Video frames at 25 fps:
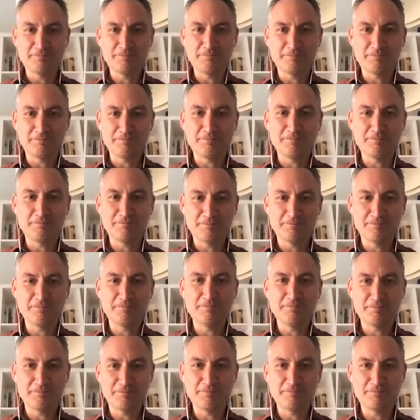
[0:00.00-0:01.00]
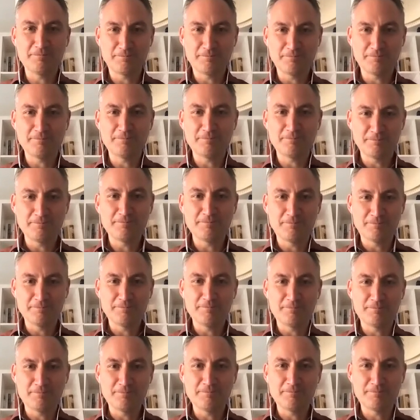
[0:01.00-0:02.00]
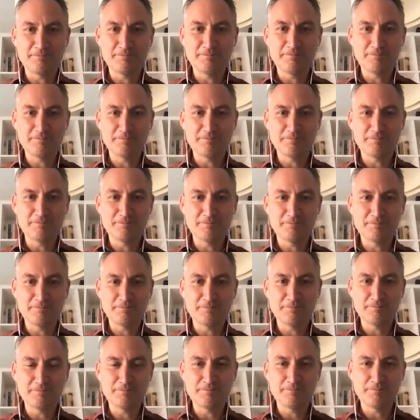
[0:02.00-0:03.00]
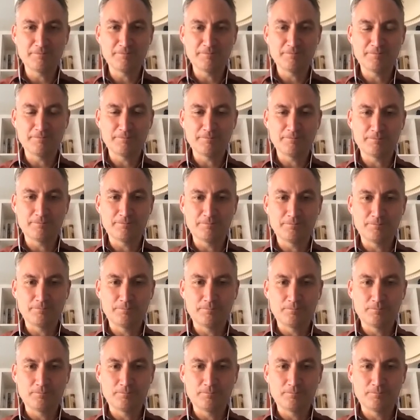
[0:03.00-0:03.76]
(not speaking)